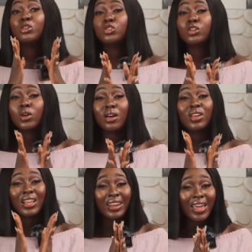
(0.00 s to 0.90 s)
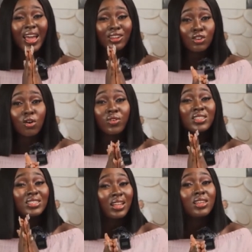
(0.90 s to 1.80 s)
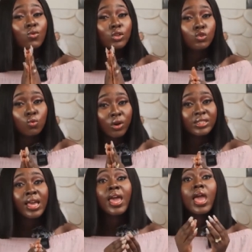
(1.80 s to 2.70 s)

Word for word: Be sure to have a clear idea of exactly what you want